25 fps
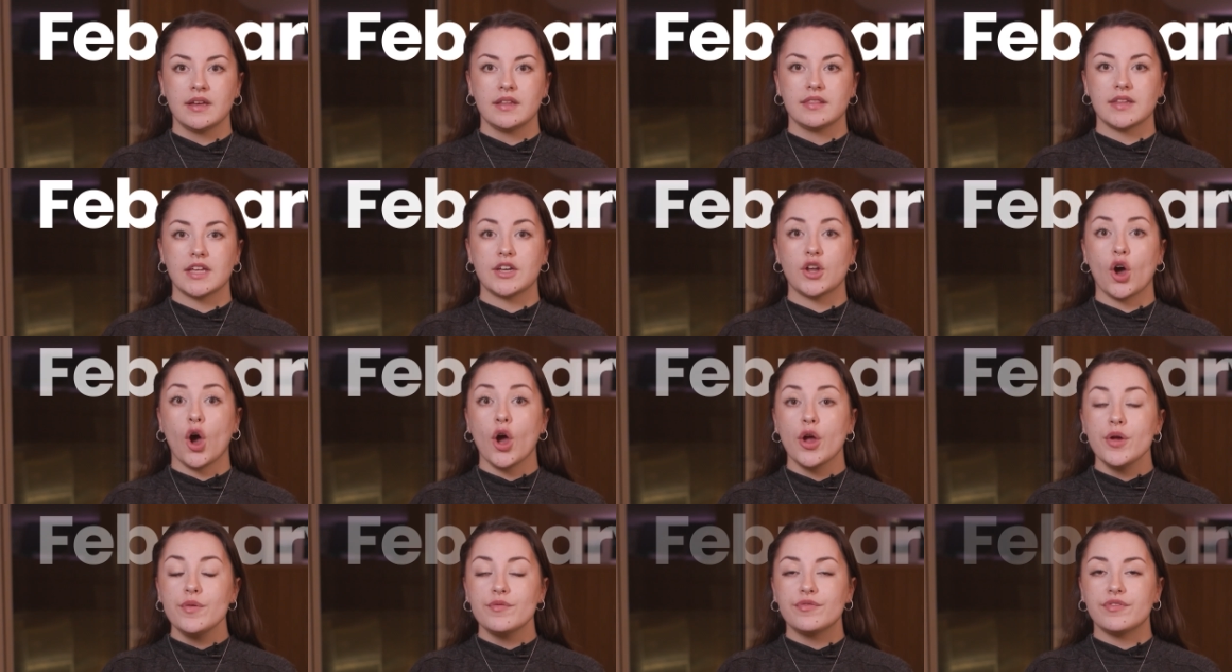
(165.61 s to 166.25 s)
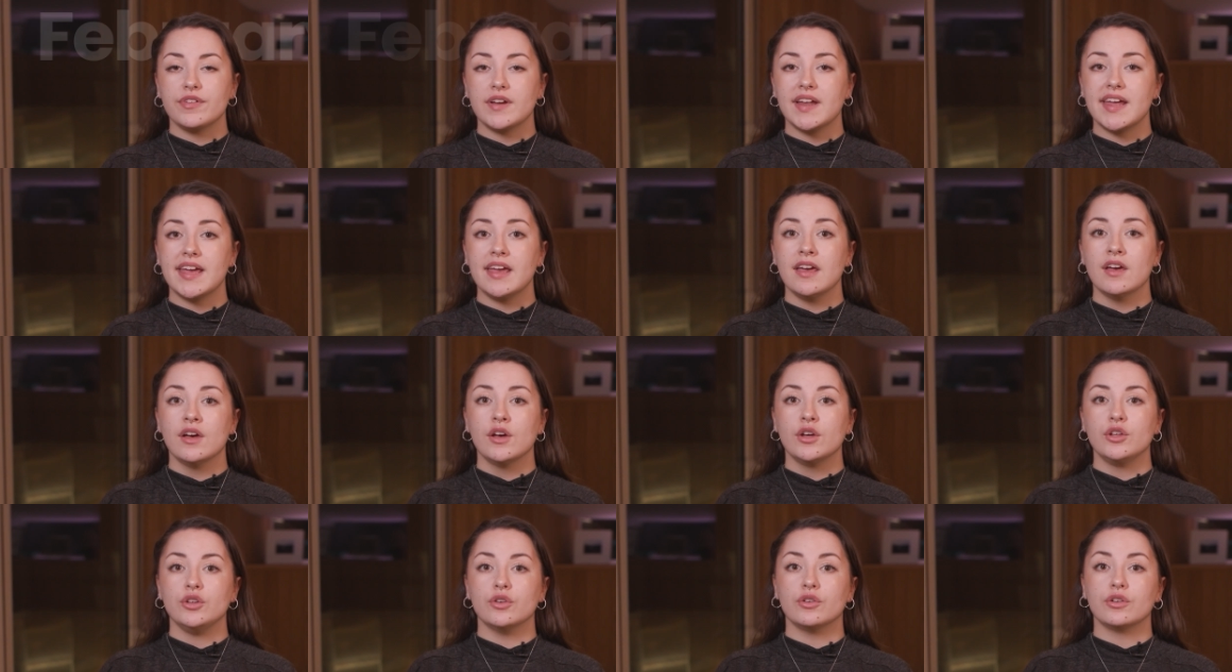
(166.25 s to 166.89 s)
then
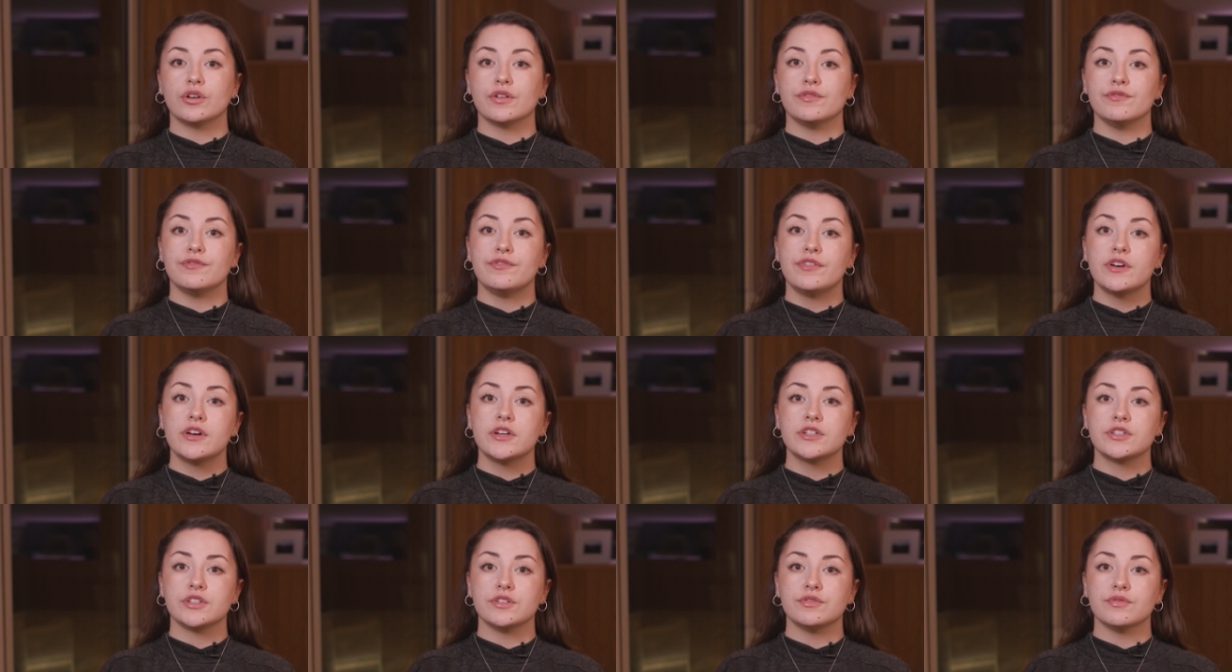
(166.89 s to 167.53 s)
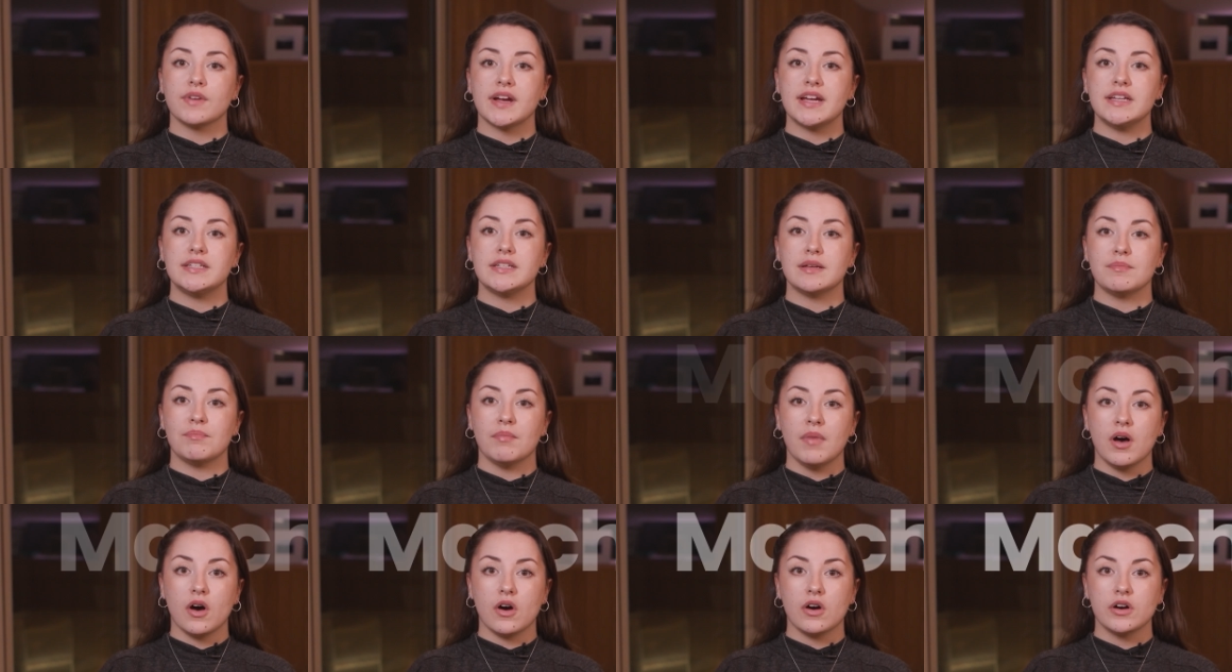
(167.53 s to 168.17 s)
hopefully your conversion rate
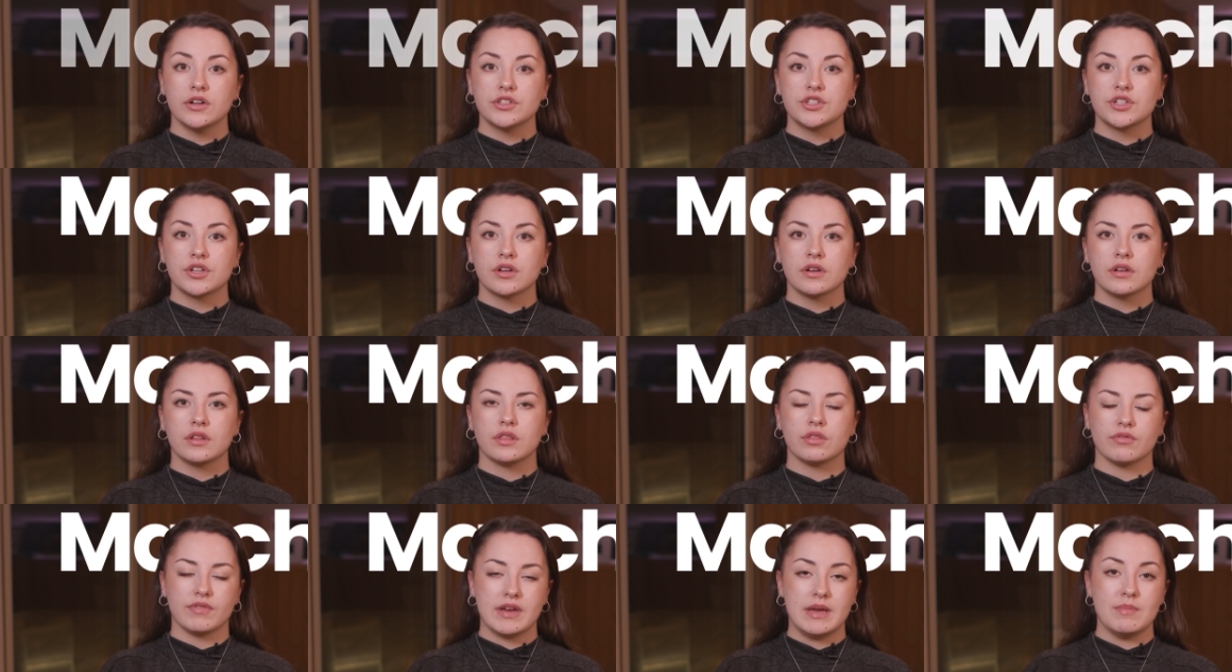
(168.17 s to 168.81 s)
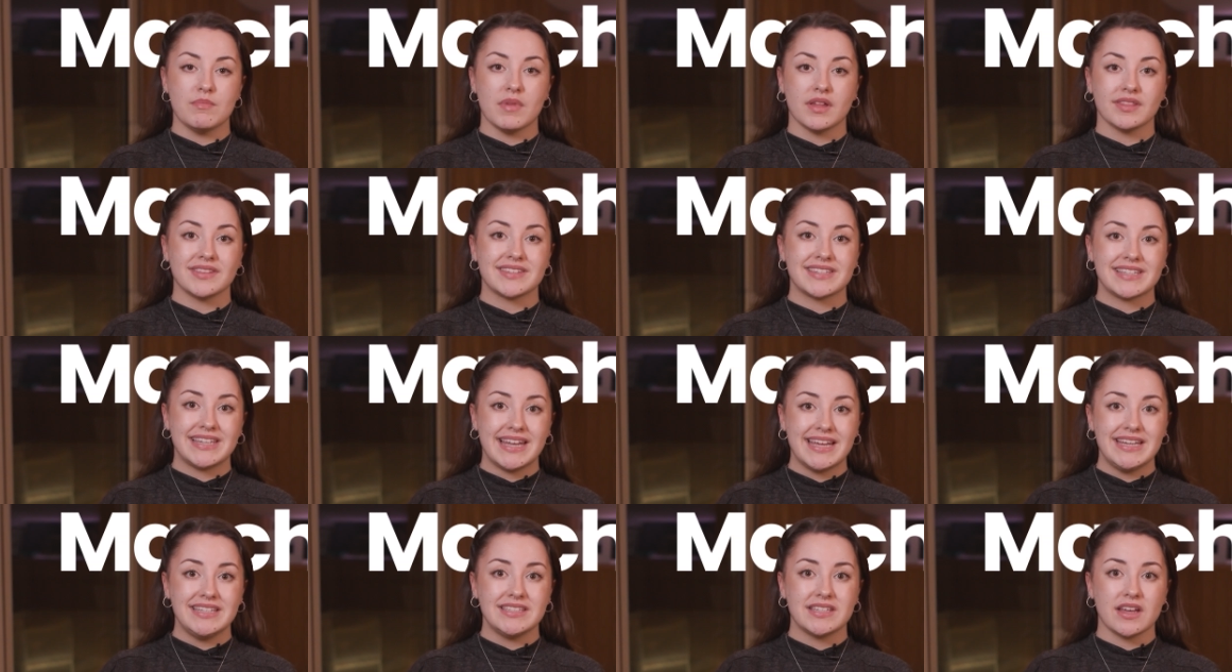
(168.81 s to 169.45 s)
in March, 3 months
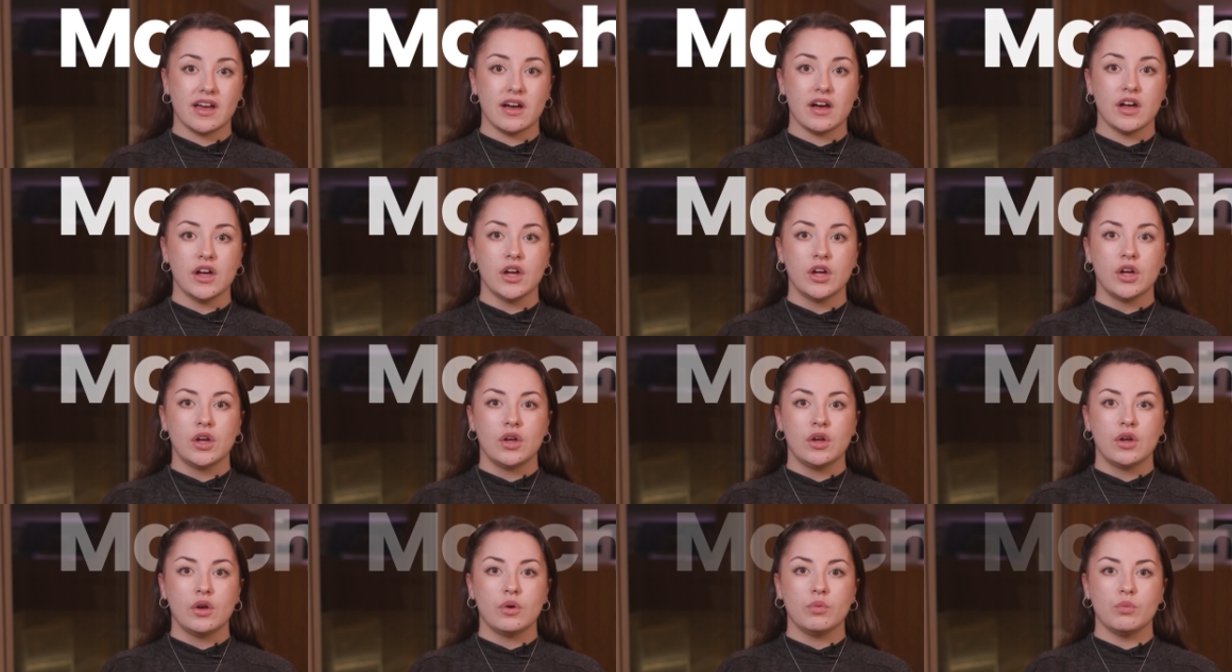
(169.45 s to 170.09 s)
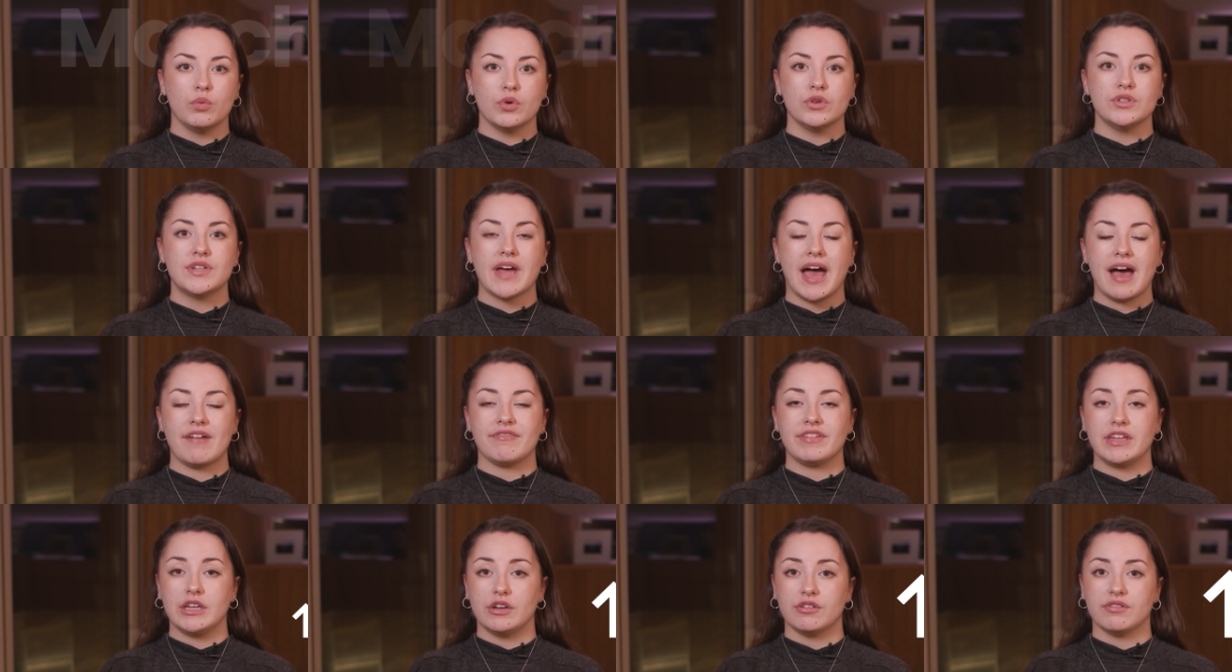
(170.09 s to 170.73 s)
later, would
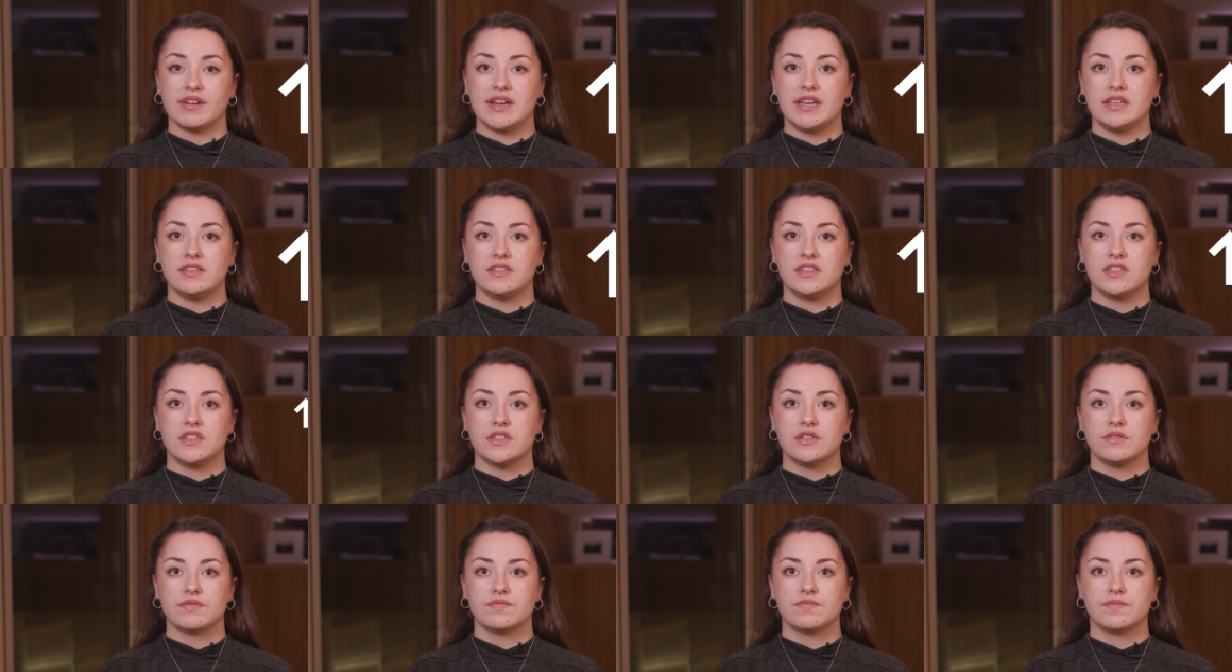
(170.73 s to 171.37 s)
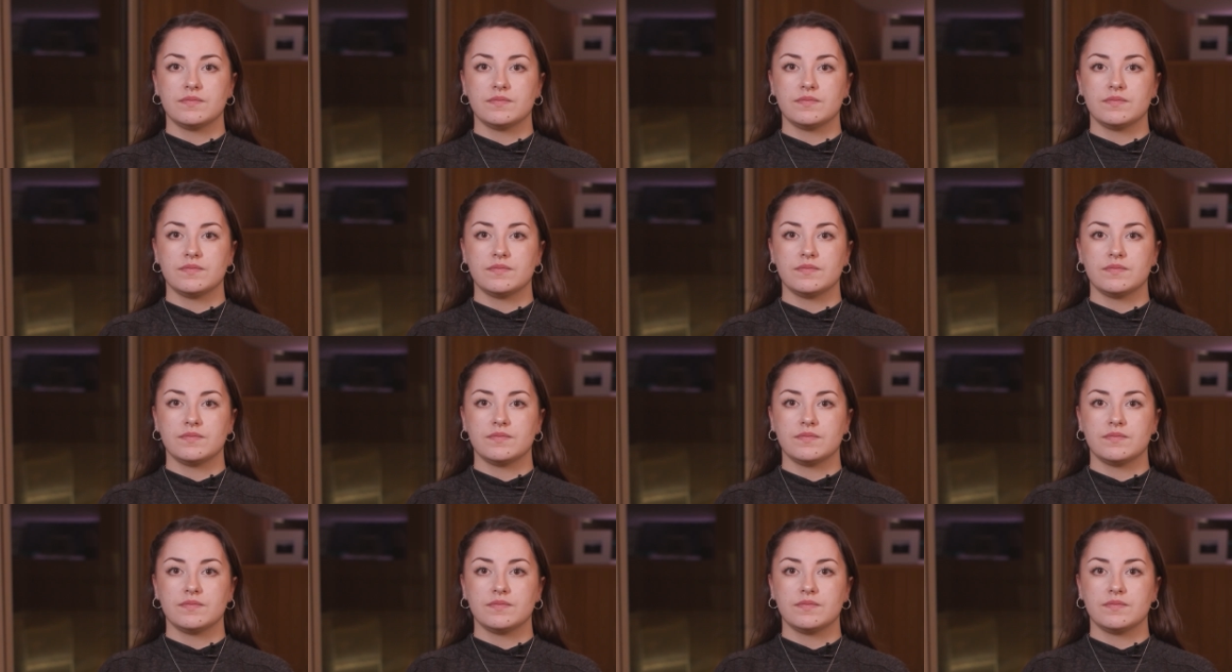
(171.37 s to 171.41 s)
have increased.